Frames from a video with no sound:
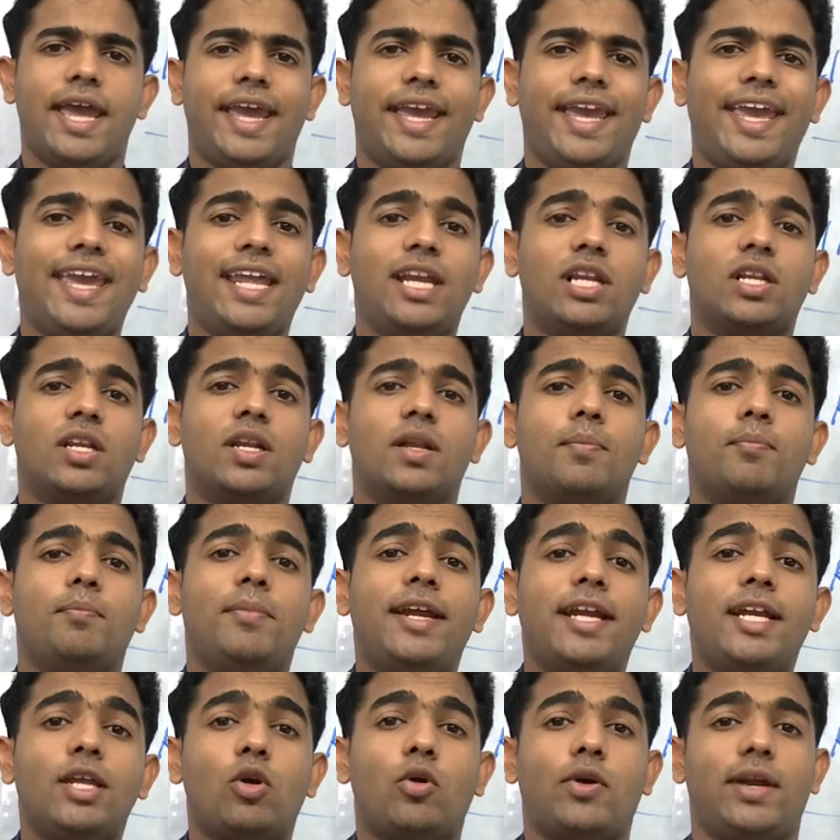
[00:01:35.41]
In
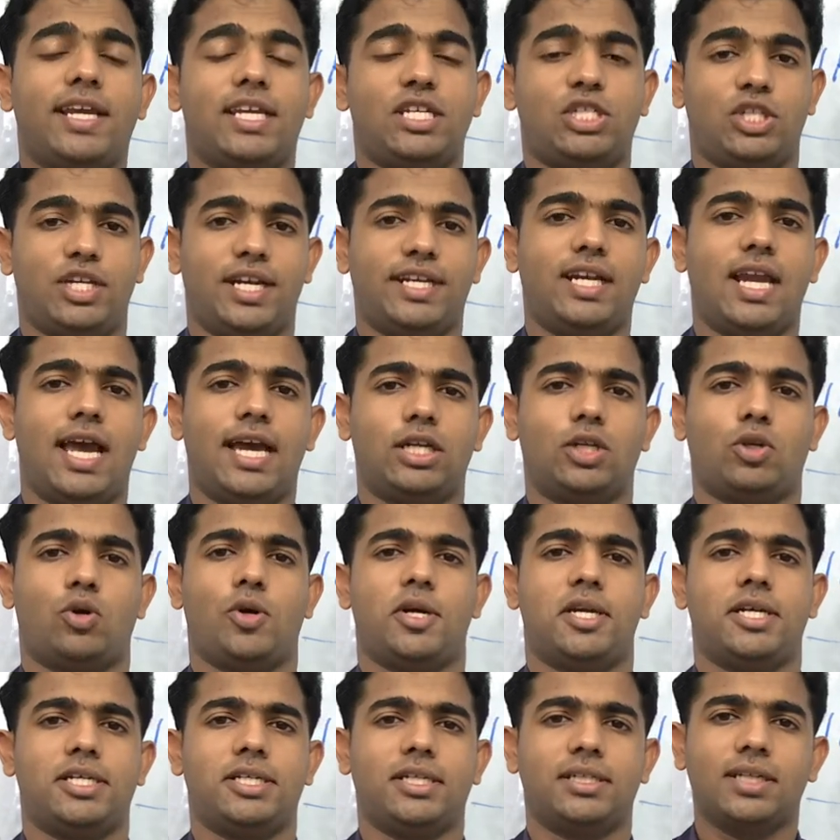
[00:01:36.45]
medial rotation and lateral
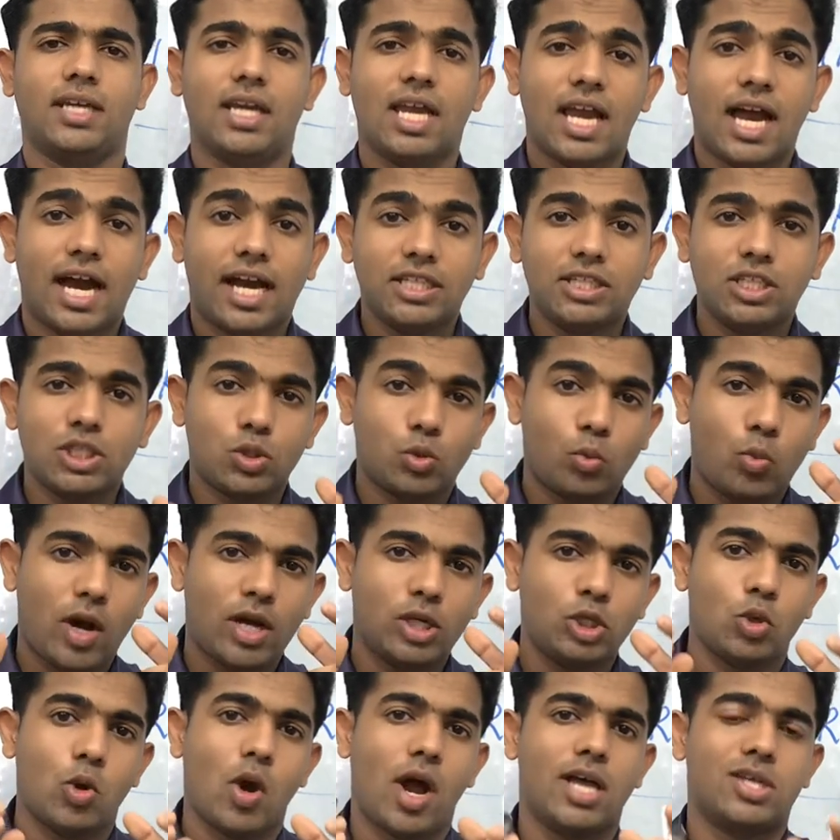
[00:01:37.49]
rotation, I just want
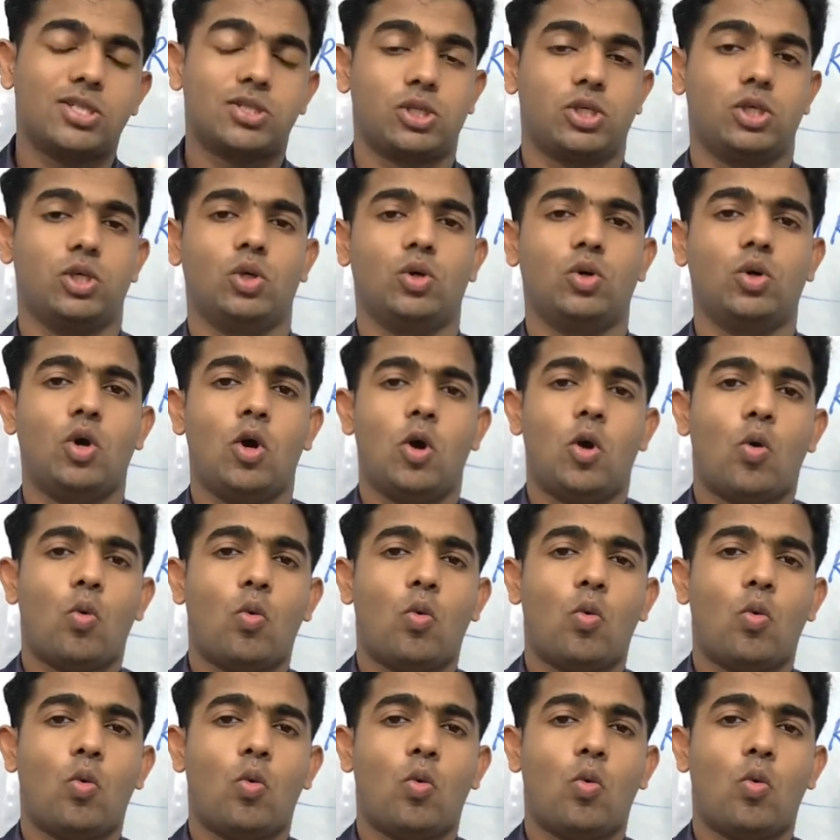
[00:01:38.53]
to ask you,